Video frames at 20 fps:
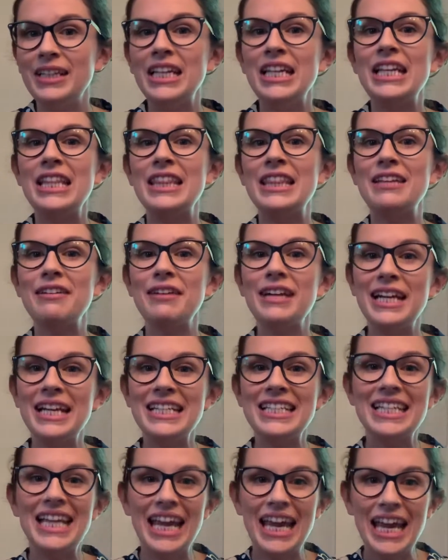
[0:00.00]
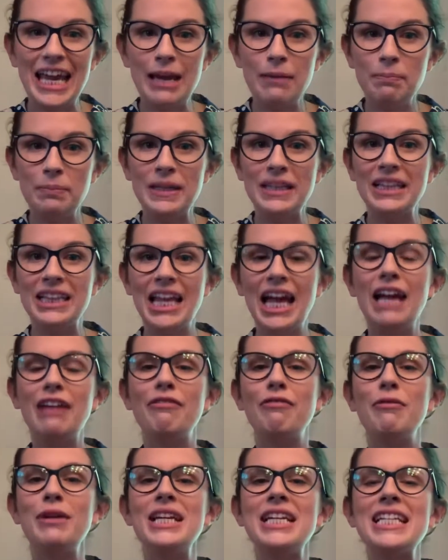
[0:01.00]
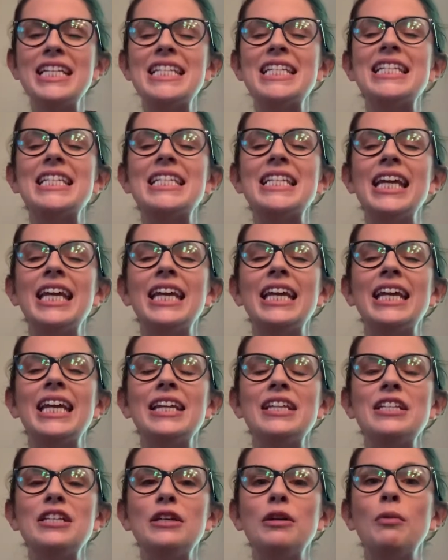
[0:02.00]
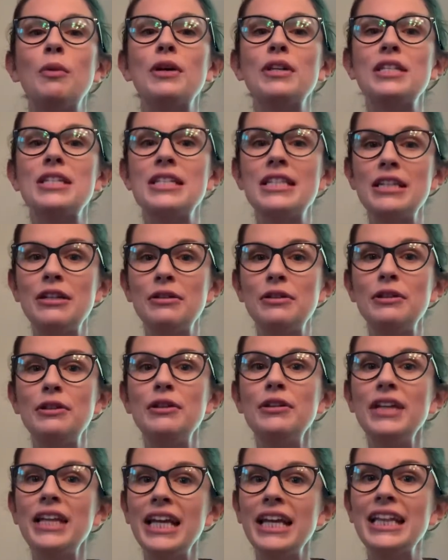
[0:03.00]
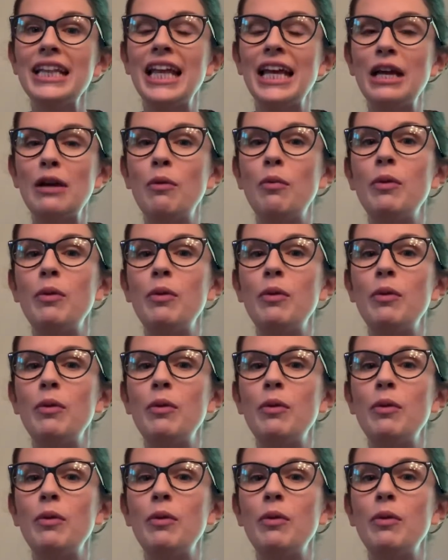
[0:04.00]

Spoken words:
there is a hippie life we can sink into while still looking like